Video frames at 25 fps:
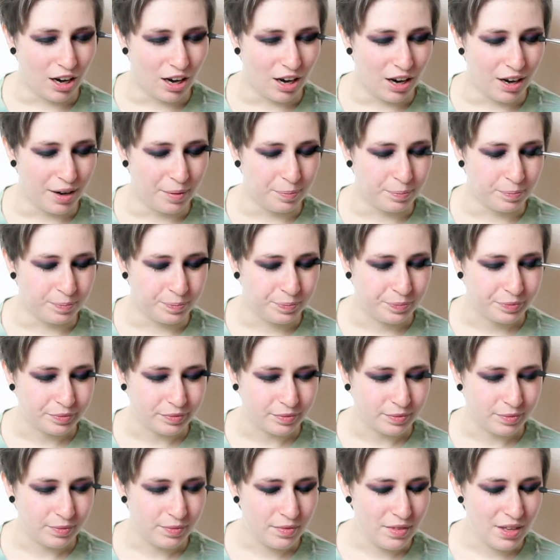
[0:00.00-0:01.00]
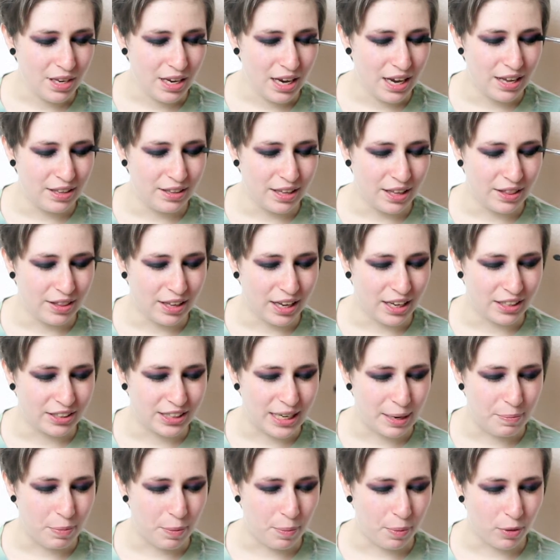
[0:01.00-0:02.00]
Um, and then there's
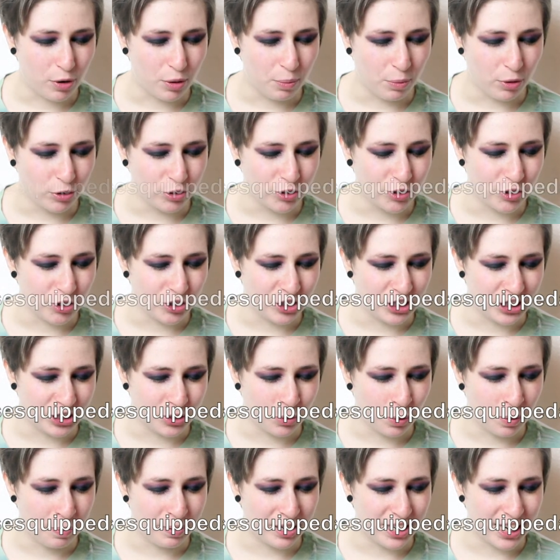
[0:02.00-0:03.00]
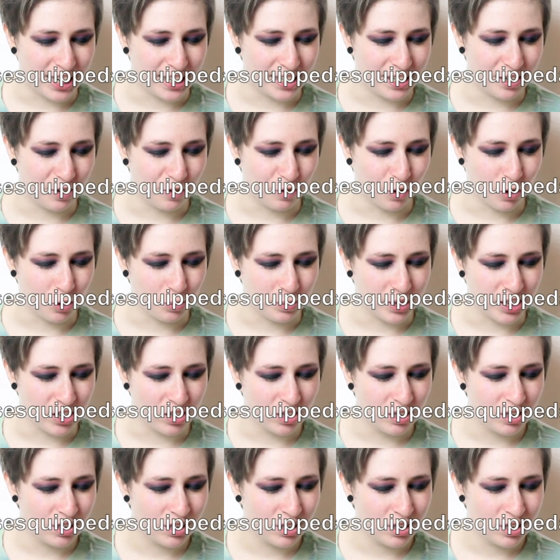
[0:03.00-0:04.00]
Hippopotamontrus's Quipidaliophobia,
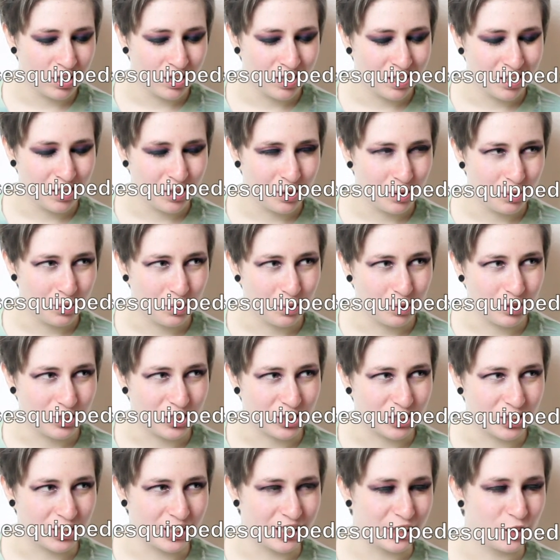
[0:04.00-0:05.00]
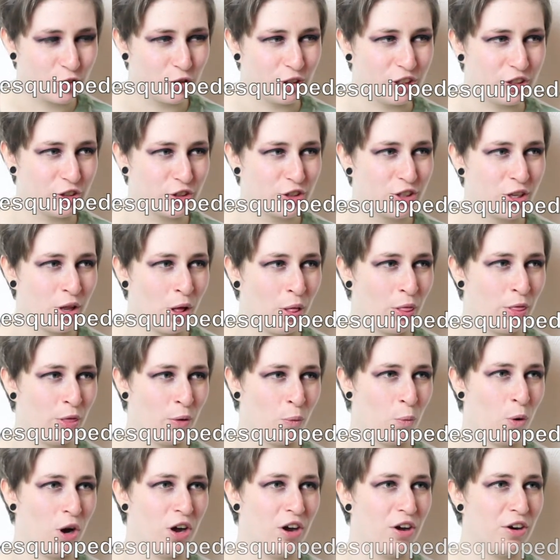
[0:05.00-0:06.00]
which is literally just the
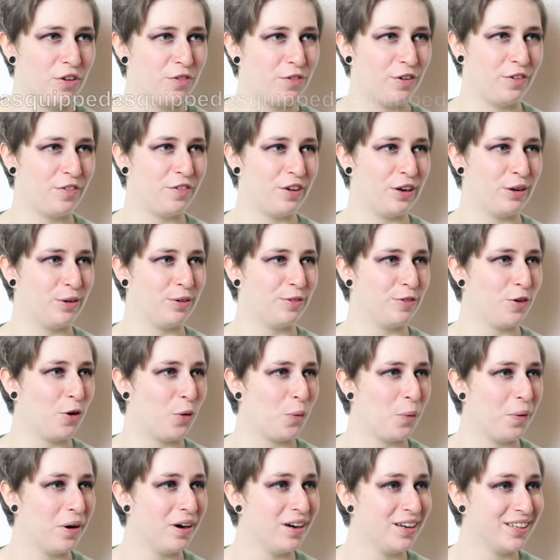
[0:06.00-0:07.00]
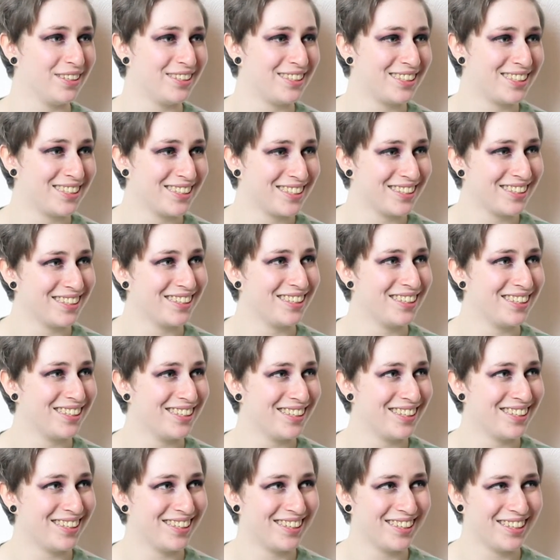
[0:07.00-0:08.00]
word for fear of long words. It's
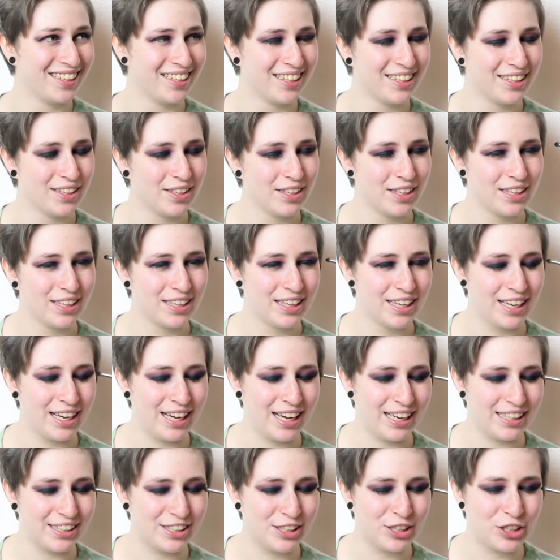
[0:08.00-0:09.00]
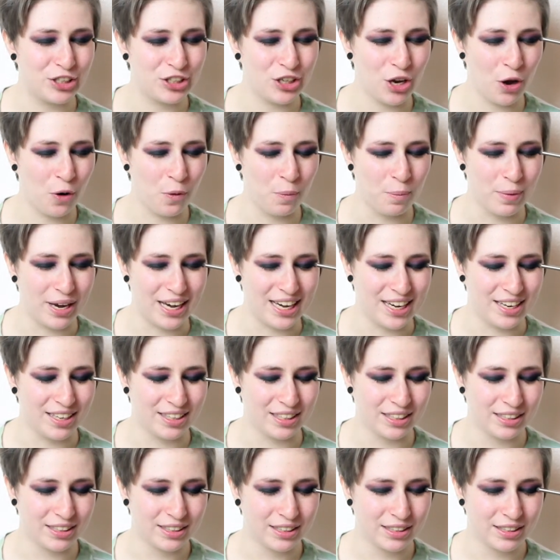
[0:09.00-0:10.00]
just, I mean, that's just so evil. It's so
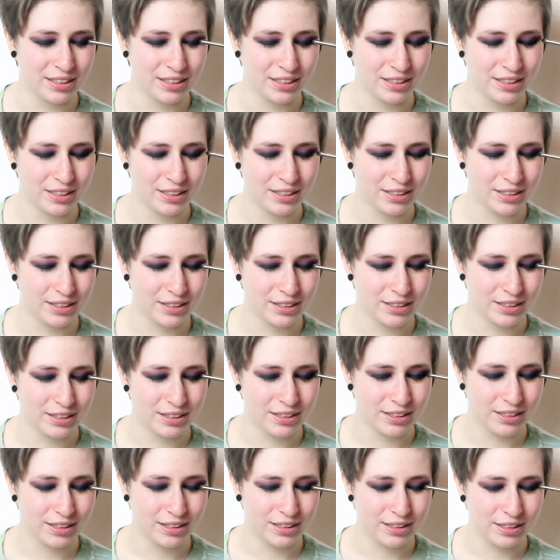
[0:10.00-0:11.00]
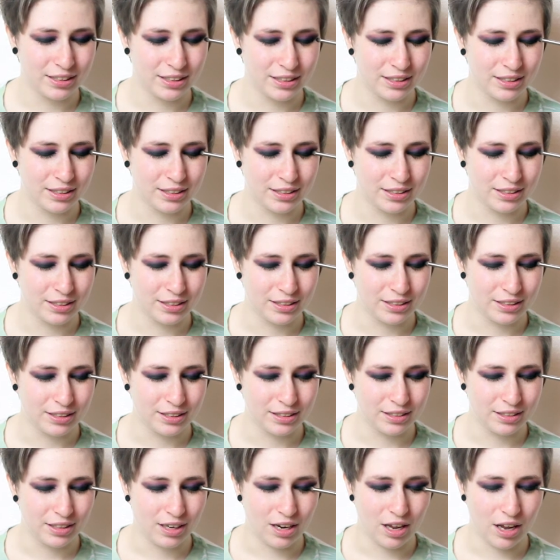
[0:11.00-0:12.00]
mean. It's like, if you're scared, you can't
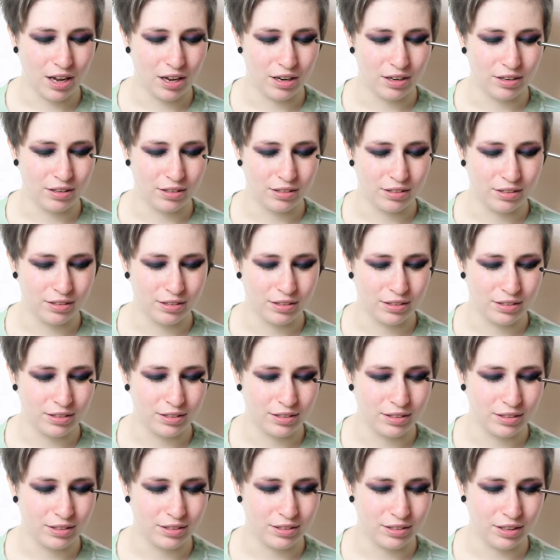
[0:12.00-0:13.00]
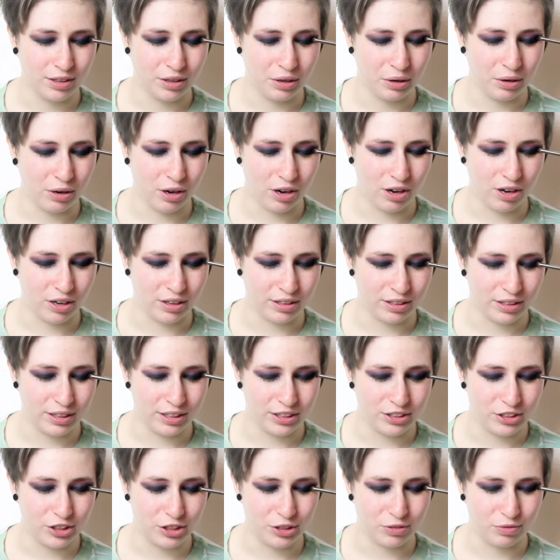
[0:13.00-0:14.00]
tell people no. you have that. No, you can't. If you're
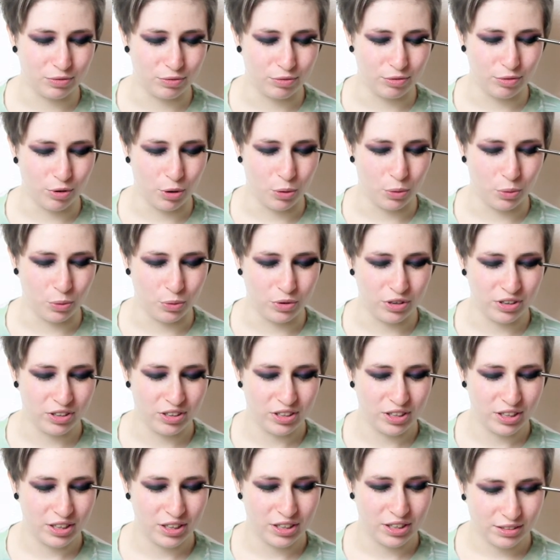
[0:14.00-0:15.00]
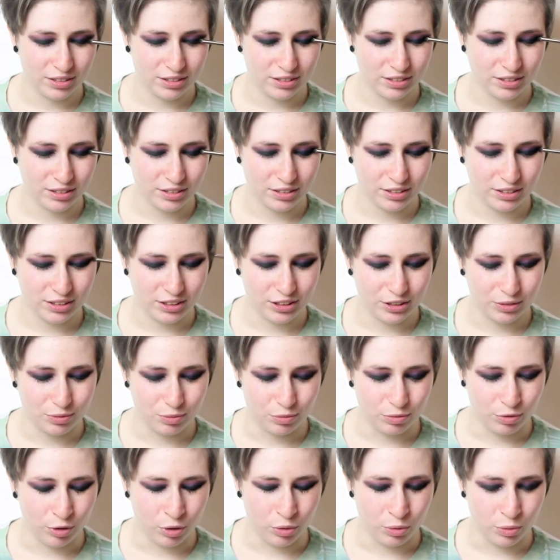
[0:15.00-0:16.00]
it's actually rude. That's so mean.
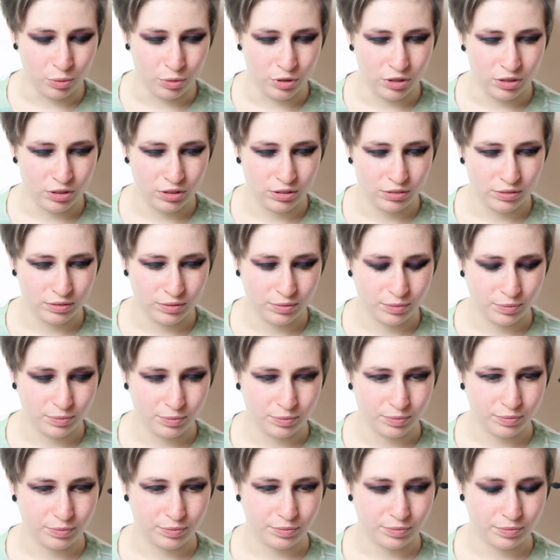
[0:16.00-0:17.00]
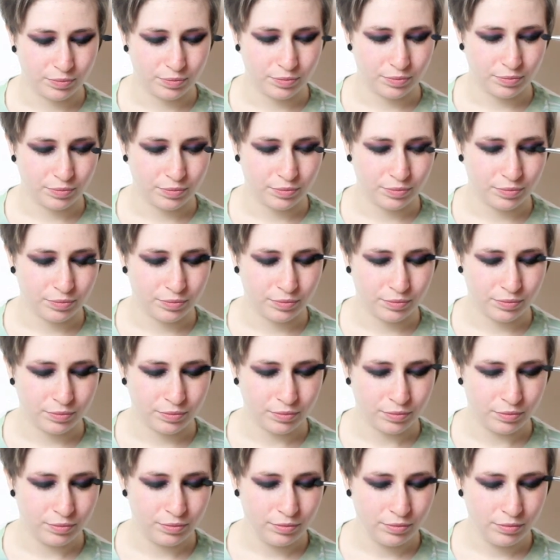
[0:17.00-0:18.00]
That's rude. But that's something we were saying to me the other day
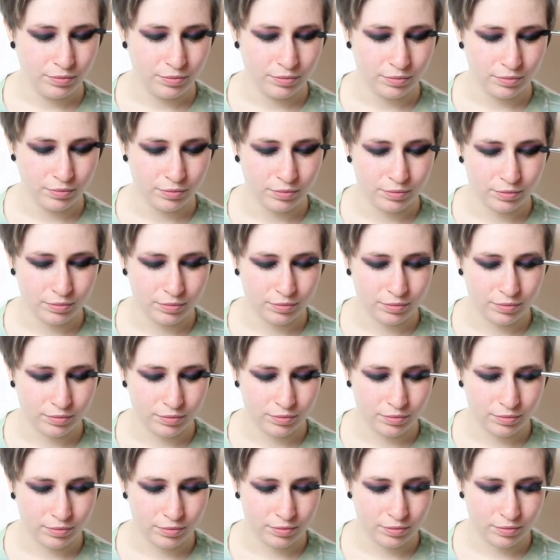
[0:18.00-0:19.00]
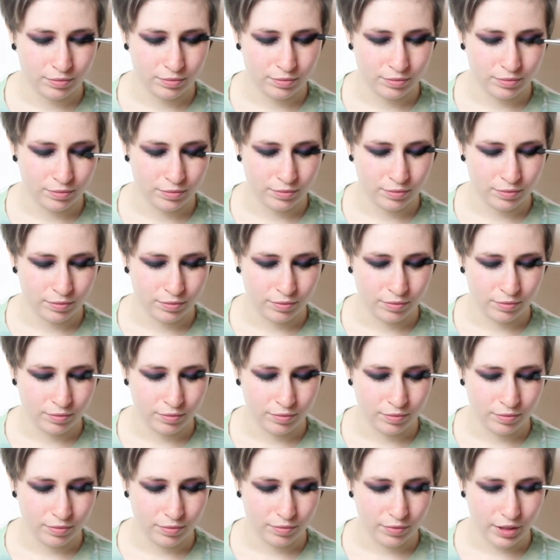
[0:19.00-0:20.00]
about like dyslexia. People that are
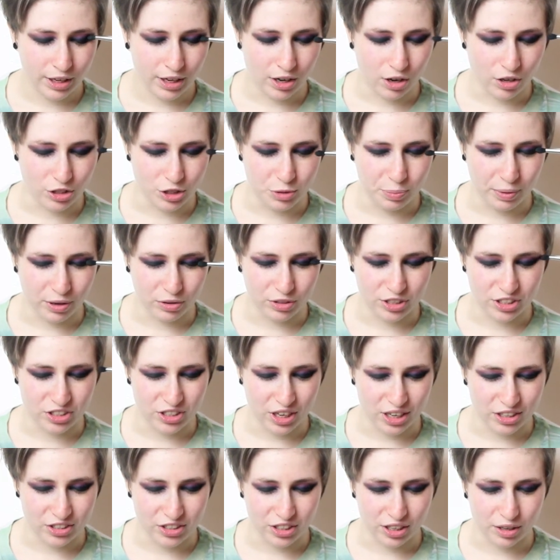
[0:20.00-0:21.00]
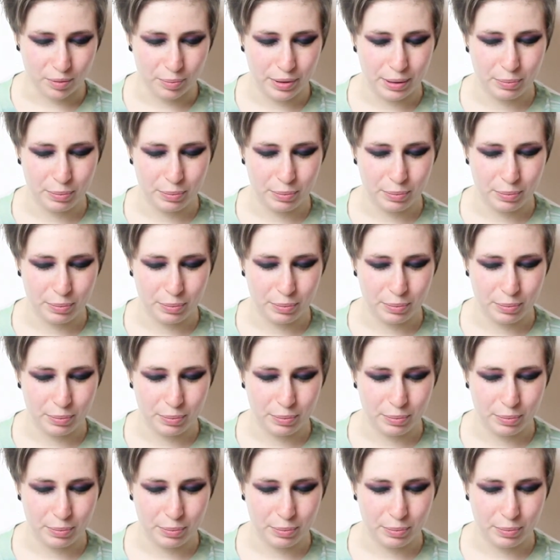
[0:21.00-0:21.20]
dyslexic can't, can't spell, spell dyslexia.